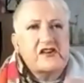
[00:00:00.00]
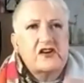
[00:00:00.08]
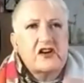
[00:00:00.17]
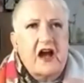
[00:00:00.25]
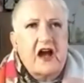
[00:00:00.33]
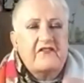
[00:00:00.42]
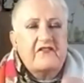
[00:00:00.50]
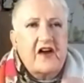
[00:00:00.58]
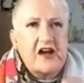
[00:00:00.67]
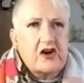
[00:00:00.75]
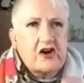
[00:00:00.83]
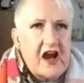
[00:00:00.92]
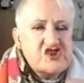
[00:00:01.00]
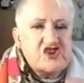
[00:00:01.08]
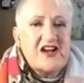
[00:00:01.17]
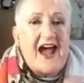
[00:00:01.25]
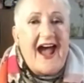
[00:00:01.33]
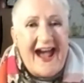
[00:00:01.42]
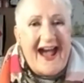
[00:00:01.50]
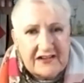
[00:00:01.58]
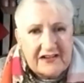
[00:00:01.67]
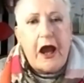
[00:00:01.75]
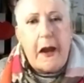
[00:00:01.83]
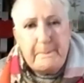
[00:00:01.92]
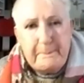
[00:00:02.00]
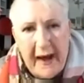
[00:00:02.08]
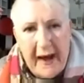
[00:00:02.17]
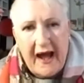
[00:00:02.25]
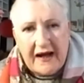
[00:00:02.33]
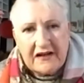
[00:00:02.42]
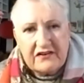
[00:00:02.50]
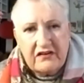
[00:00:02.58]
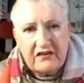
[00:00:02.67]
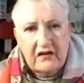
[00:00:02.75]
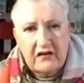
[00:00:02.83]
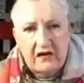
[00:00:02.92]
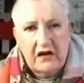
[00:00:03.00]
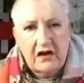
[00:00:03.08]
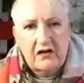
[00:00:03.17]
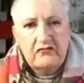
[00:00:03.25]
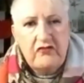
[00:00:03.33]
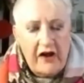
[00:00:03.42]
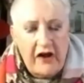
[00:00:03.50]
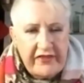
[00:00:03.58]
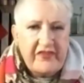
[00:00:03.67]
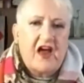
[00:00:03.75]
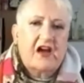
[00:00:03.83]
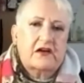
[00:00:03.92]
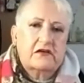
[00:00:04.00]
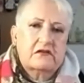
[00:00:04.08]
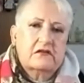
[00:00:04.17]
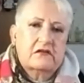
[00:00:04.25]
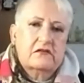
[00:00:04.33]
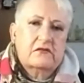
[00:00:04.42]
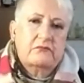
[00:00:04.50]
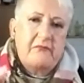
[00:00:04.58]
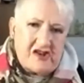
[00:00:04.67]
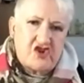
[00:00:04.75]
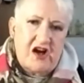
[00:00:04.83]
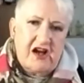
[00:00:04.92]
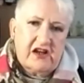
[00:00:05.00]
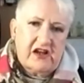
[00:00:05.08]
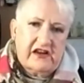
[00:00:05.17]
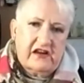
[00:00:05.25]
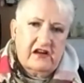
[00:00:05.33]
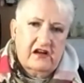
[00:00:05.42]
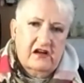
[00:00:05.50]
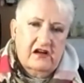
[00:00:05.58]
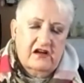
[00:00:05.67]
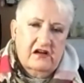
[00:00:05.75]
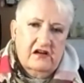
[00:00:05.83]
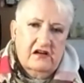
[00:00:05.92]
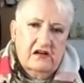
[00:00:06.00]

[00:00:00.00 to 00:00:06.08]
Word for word: that allows us to look at value creation and impact rather than metrics